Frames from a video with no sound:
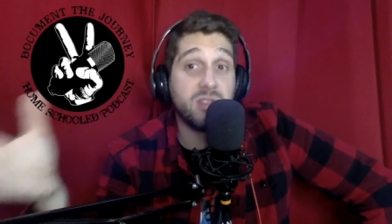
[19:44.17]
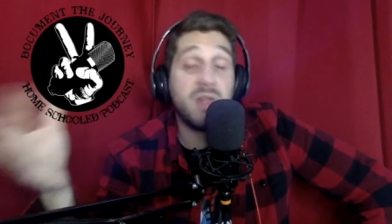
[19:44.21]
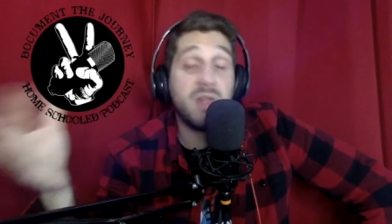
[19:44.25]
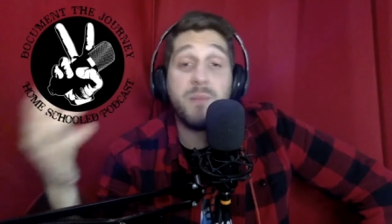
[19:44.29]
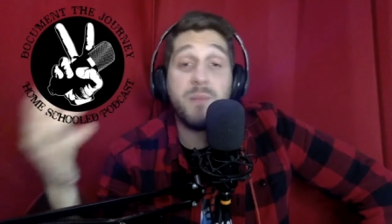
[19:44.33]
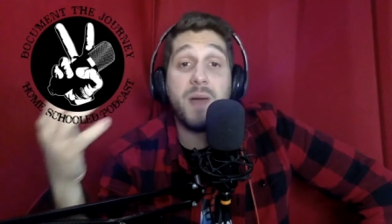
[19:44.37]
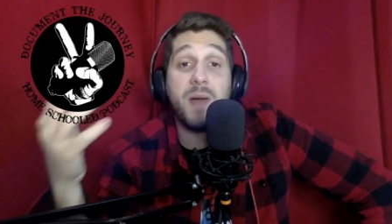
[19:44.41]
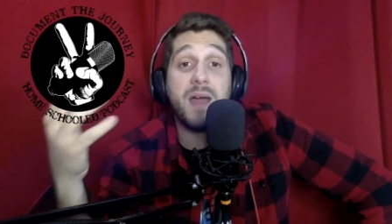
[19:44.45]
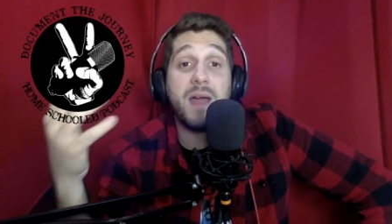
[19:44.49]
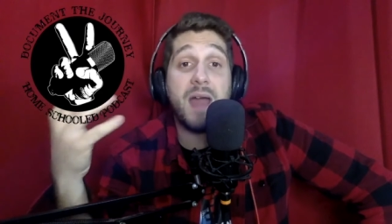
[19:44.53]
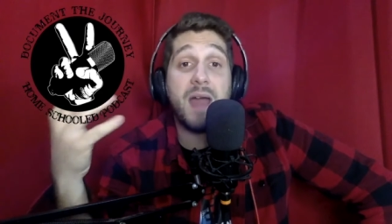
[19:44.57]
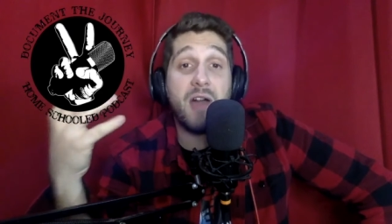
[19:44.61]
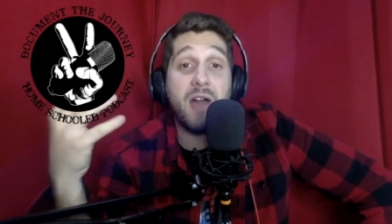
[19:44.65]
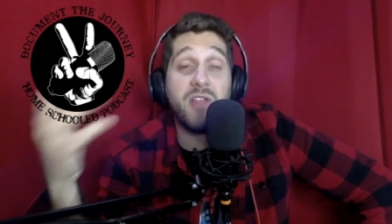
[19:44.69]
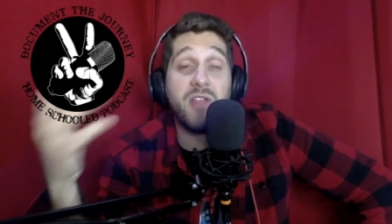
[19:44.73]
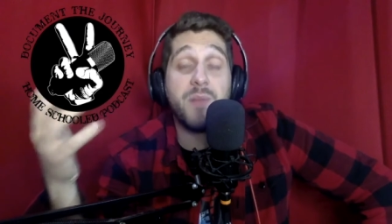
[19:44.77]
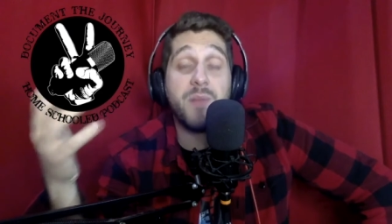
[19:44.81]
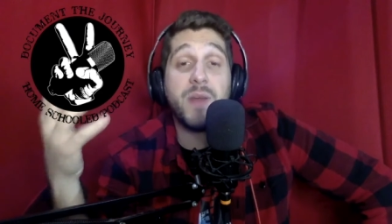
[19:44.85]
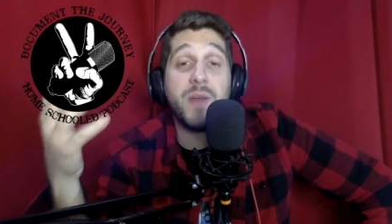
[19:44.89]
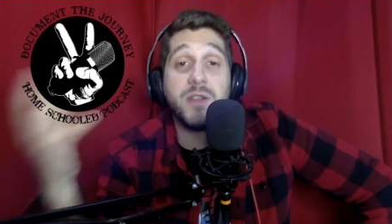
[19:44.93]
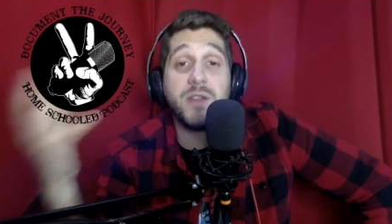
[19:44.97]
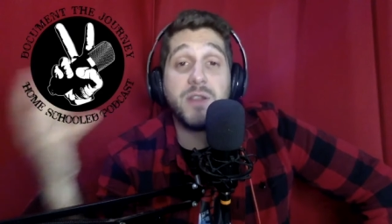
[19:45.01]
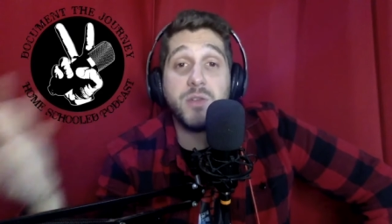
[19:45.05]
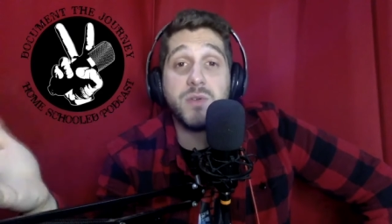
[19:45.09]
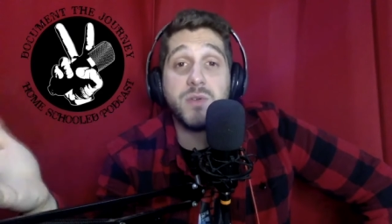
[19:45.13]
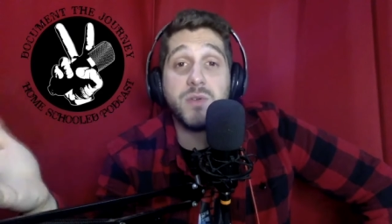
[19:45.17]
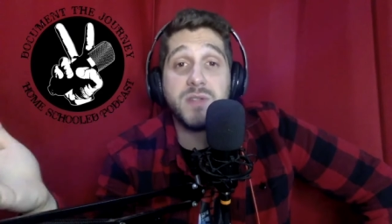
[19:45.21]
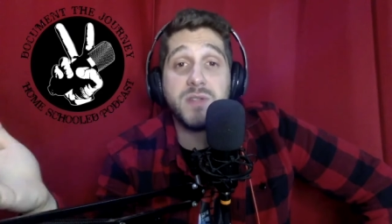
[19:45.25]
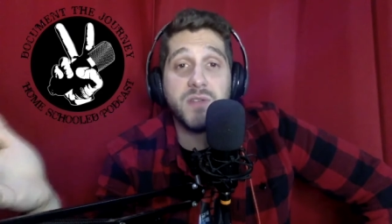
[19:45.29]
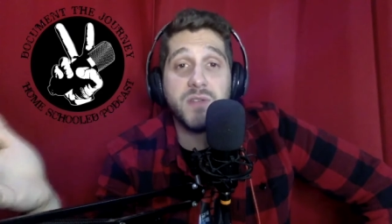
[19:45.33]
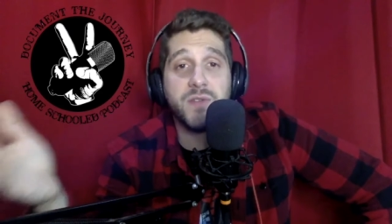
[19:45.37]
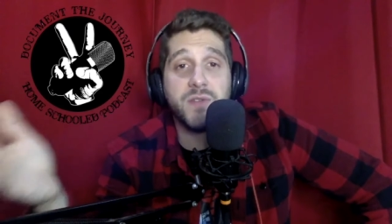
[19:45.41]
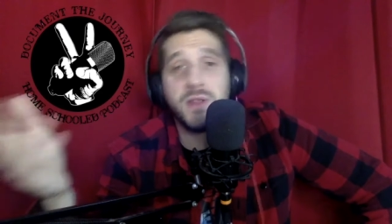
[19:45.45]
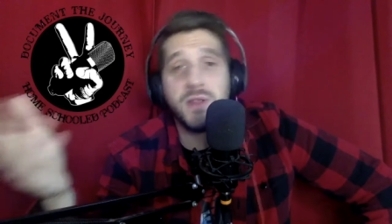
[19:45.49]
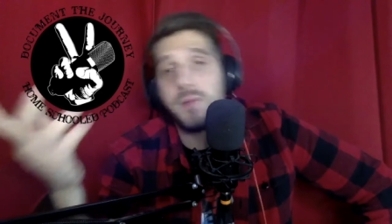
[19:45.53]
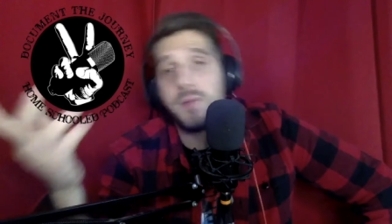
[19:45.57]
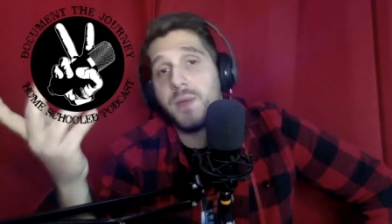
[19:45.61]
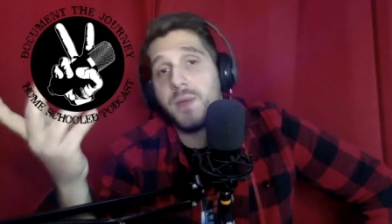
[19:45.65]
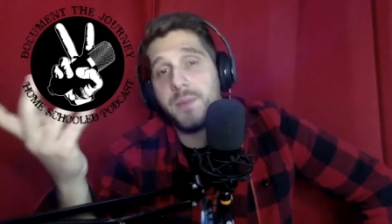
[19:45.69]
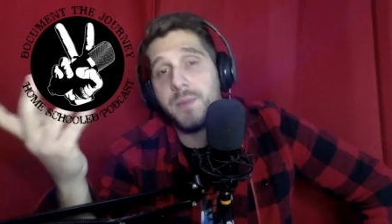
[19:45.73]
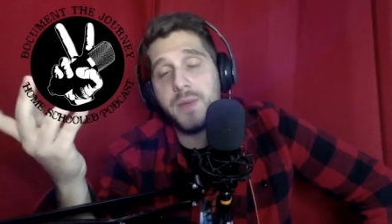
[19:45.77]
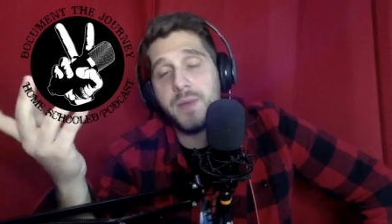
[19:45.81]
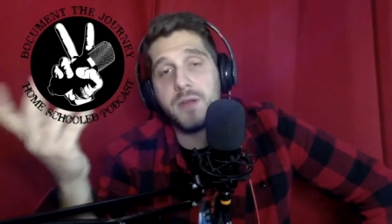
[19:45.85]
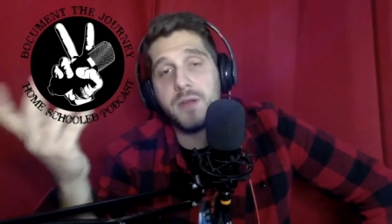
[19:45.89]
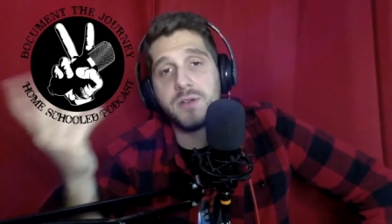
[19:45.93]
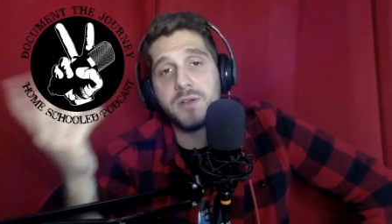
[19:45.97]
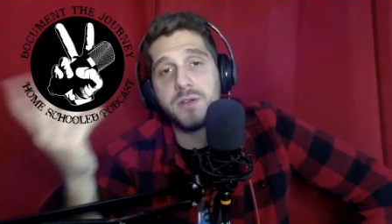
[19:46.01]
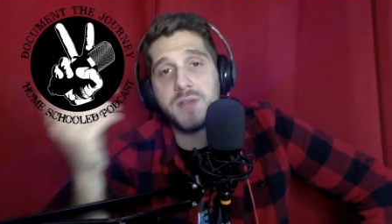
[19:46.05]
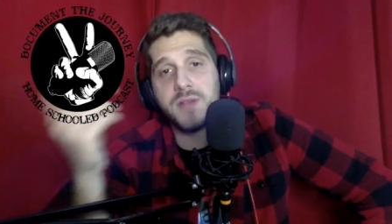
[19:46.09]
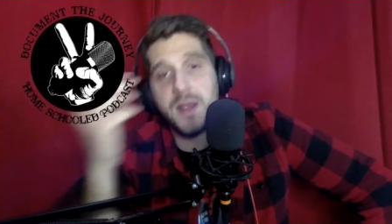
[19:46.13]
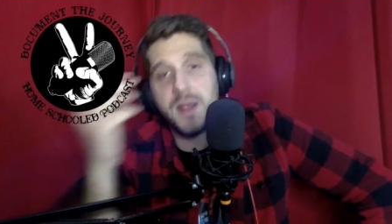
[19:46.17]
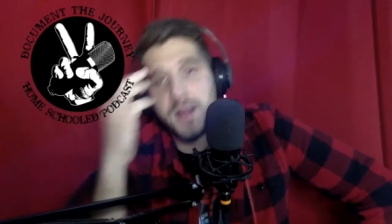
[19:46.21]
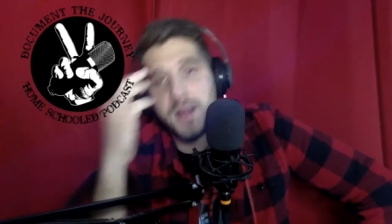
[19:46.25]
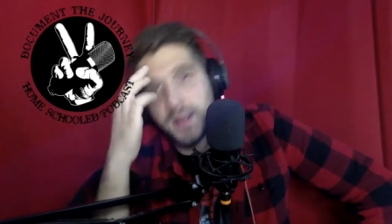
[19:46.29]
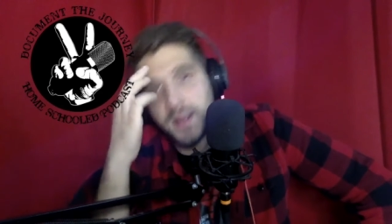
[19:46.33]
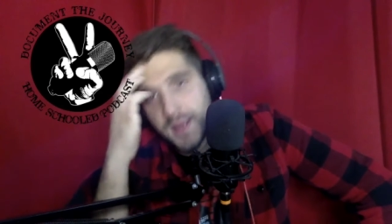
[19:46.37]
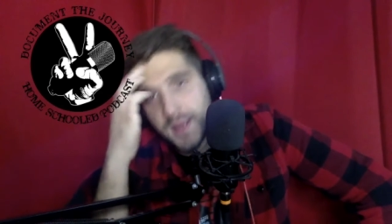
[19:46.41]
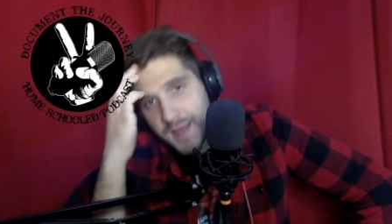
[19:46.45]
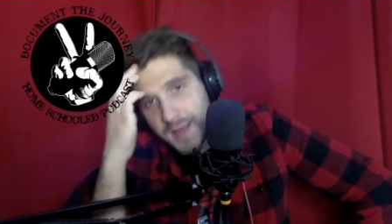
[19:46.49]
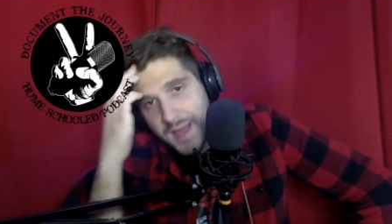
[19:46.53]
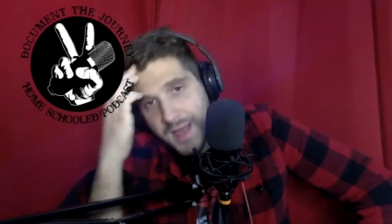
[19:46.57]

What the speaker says: How they might do it differently. It might be entertaining.